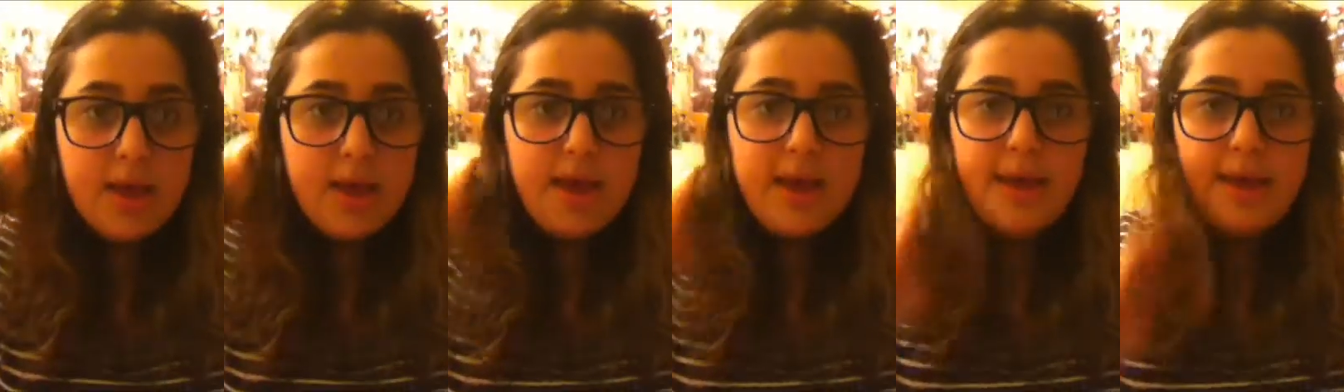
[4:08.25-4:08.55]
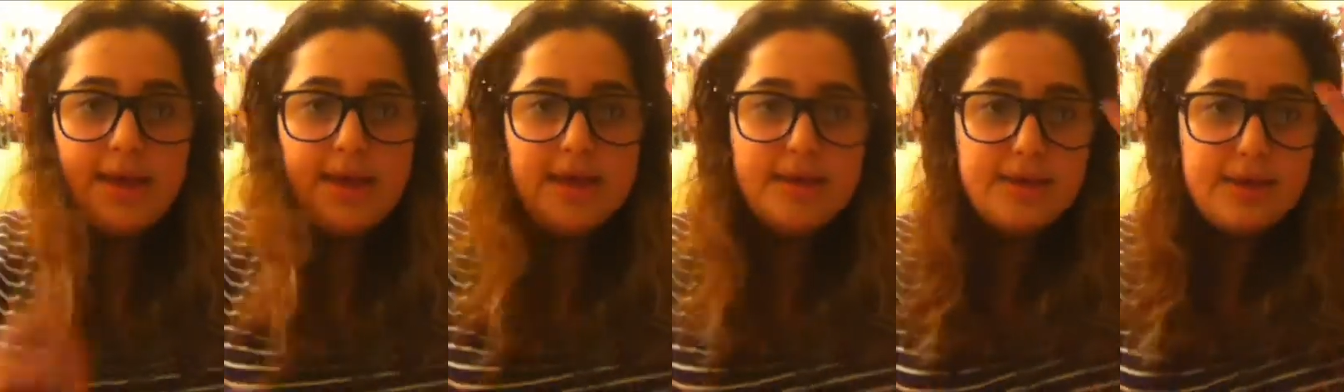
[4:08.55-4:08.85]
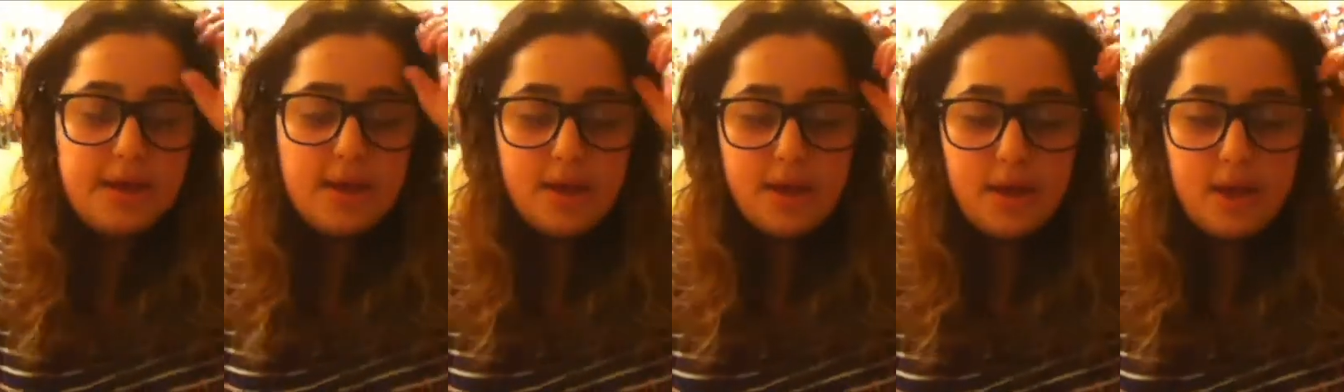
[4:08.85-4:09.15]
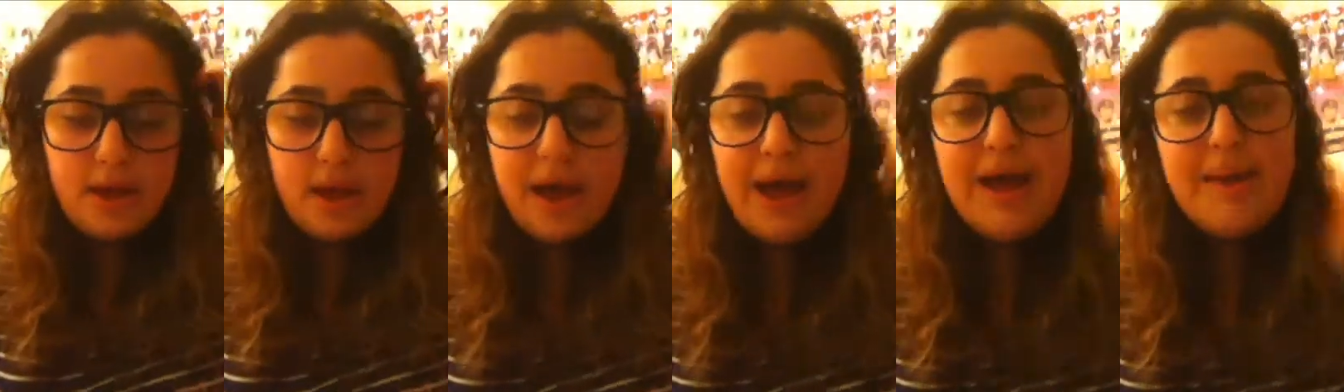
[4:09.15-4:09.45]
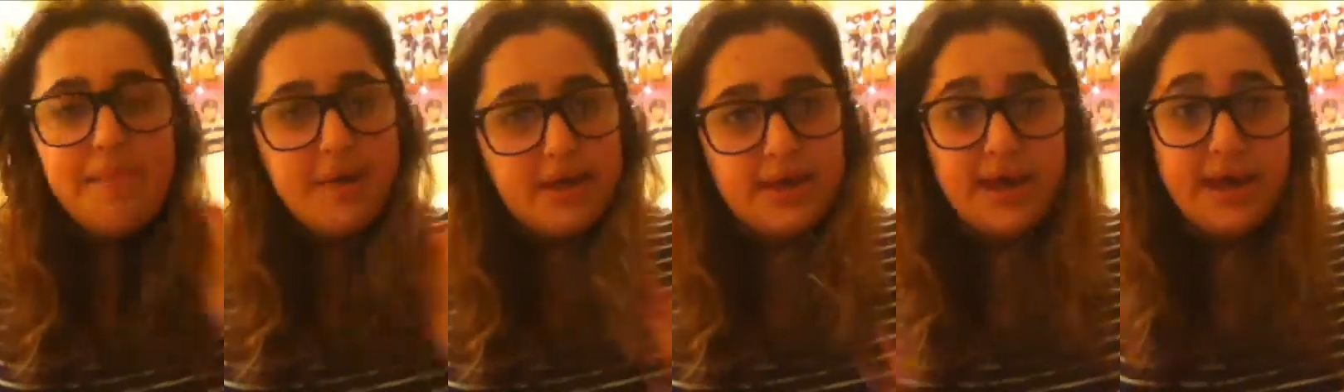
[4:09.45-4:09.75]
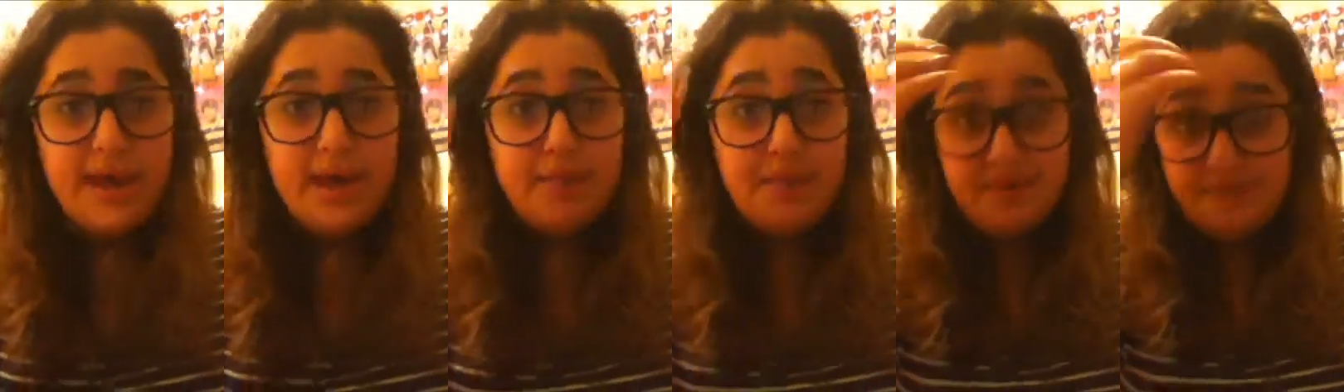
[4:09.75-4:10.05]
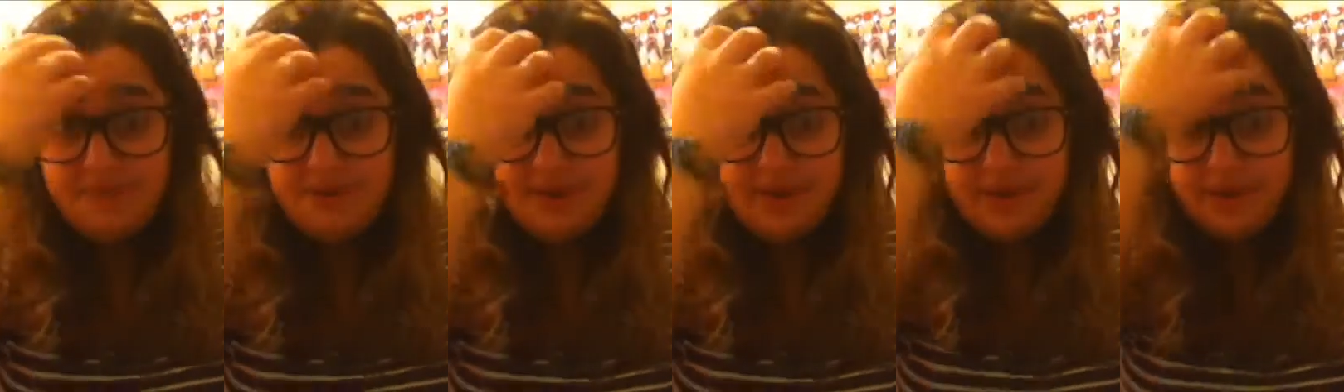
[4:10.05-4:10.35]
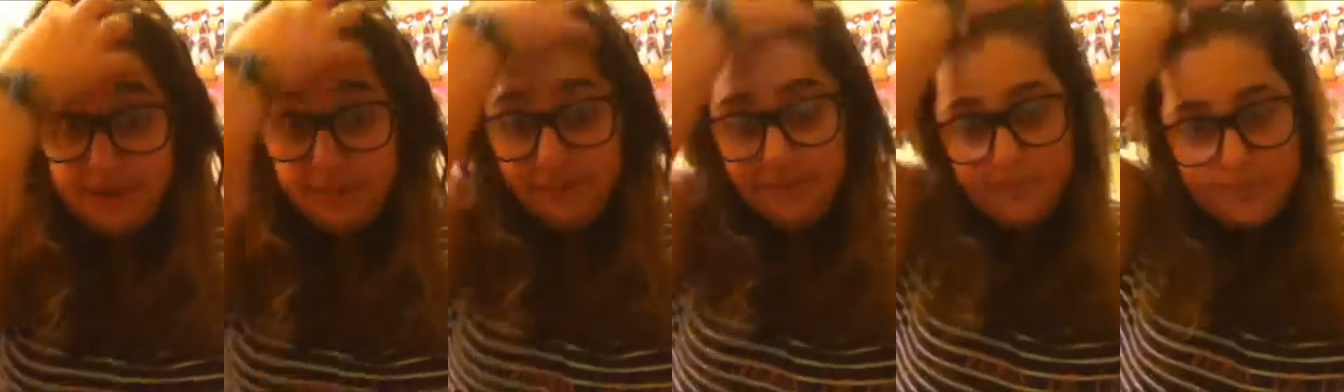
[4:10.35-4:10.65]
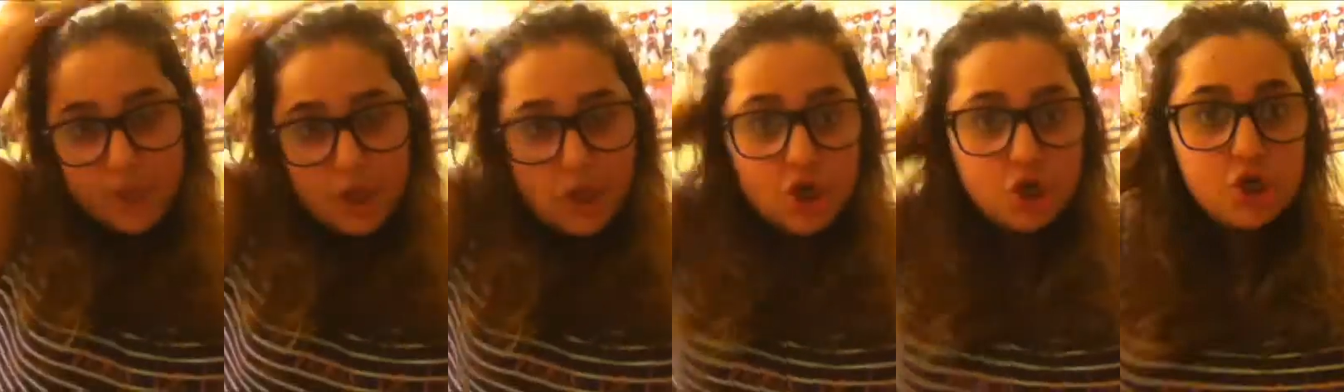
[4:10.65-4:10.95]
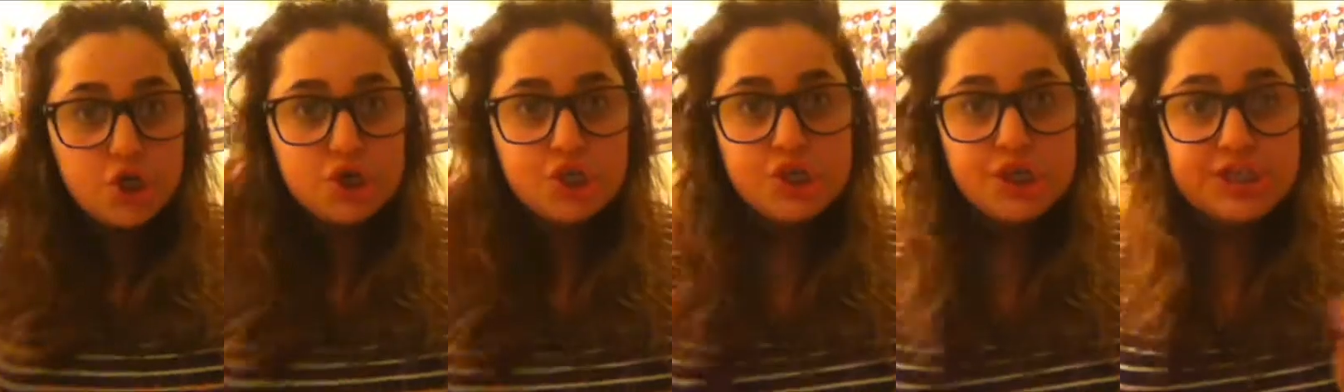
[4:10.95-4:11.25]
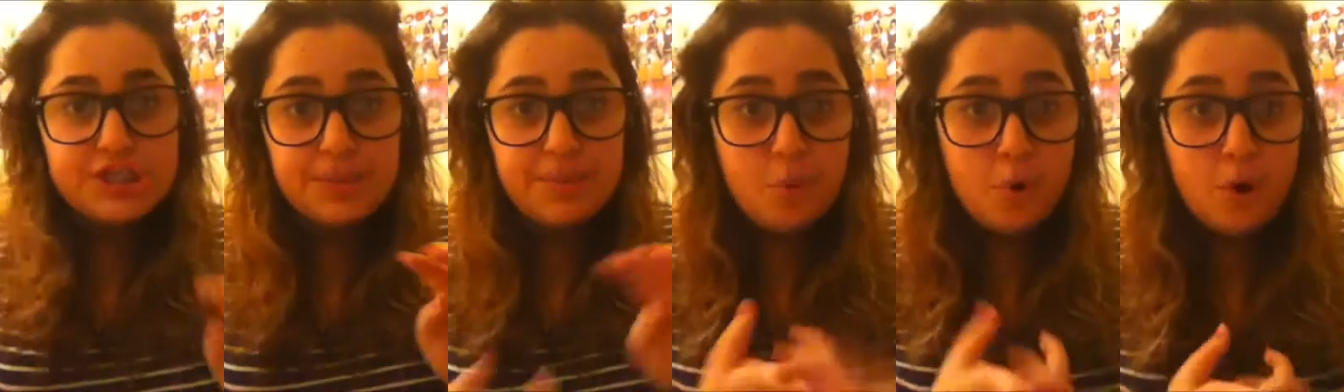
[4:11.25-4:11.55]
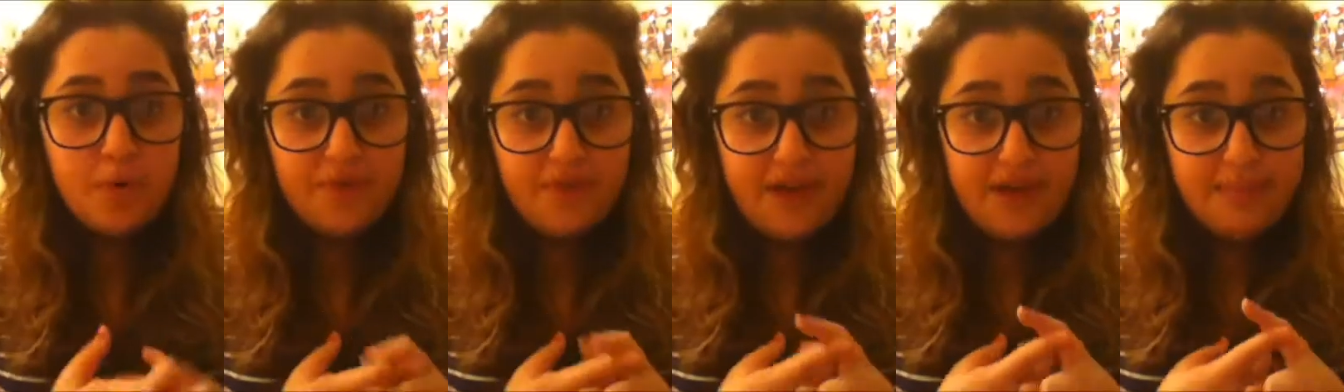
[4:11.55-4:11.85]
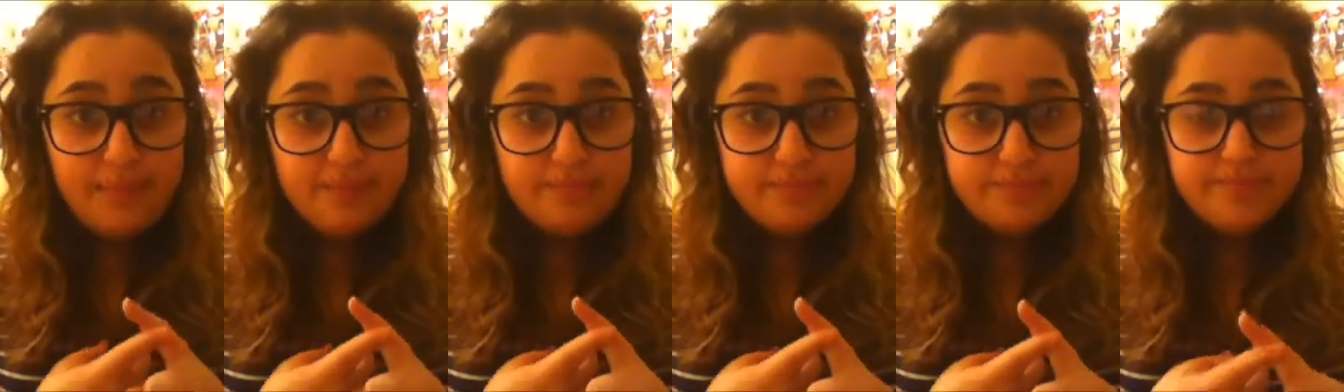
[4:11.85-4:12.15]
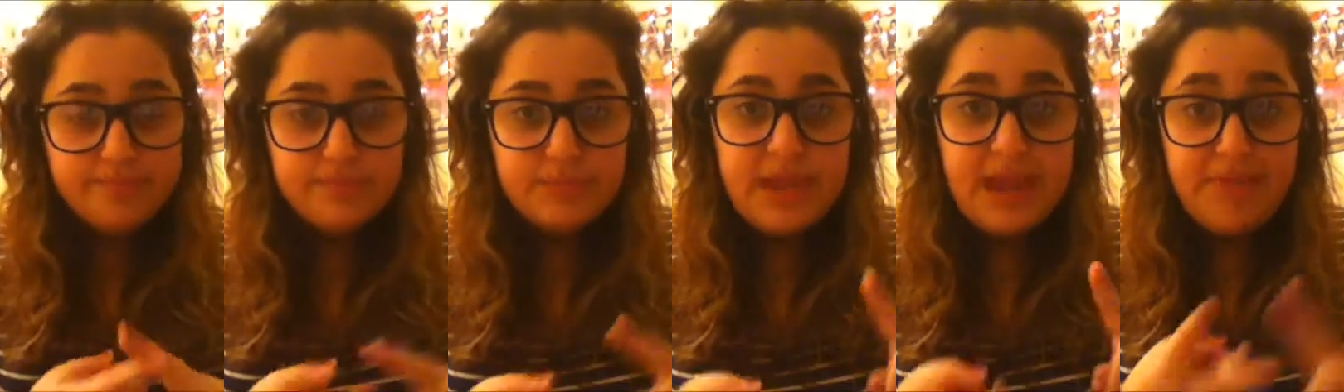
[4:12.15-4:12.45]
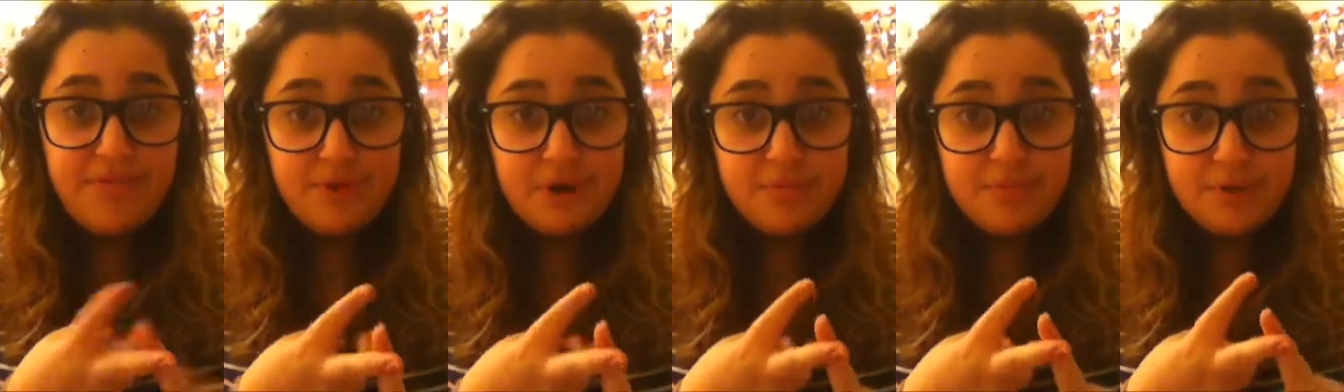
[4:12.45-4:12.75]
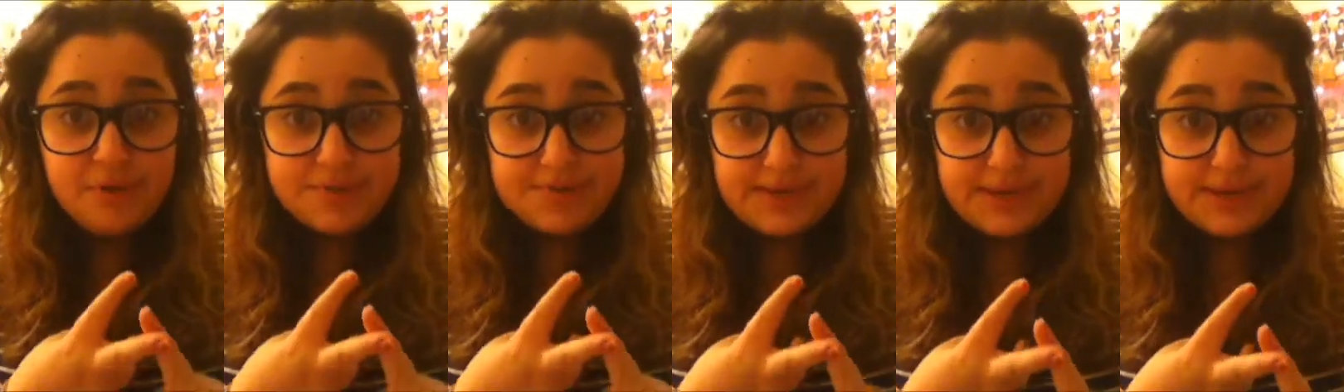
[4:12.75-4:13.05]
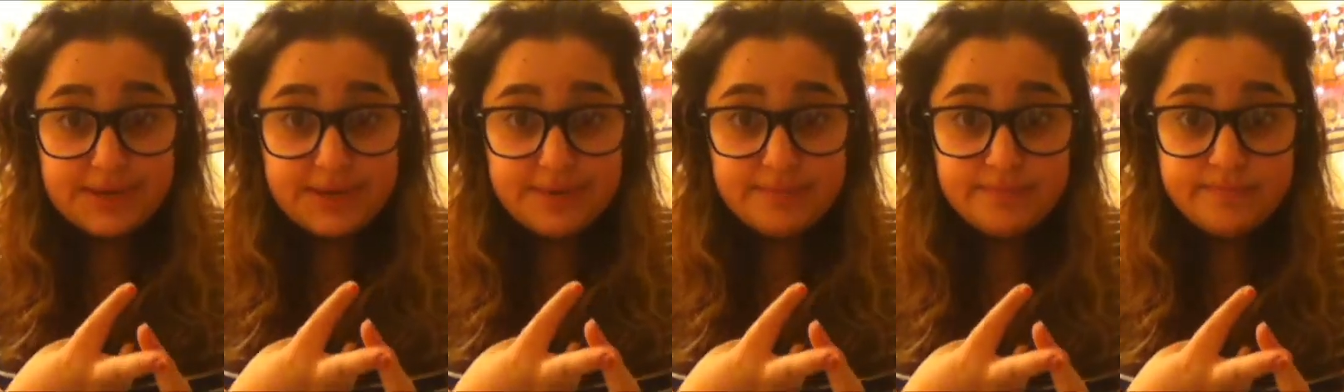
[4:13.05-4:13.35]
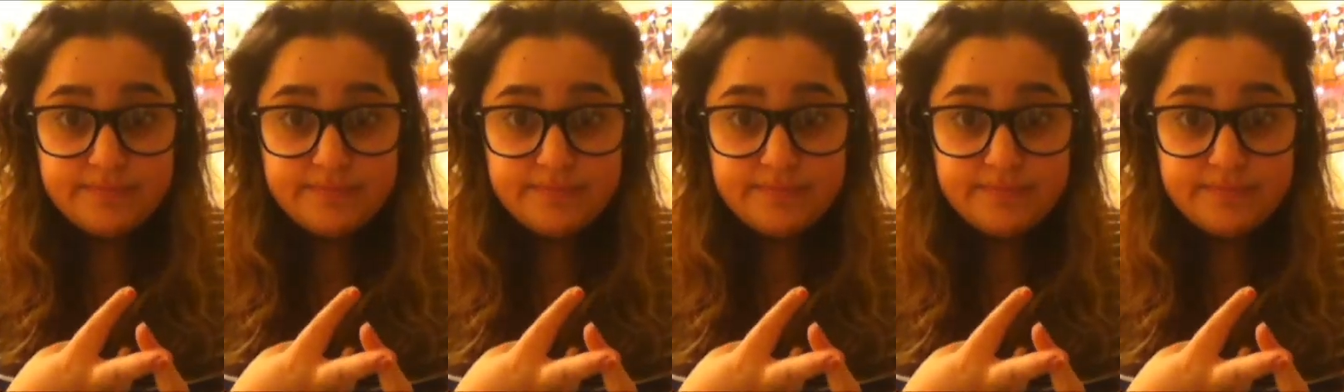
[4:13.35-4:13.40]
And I became a fan to support them and their music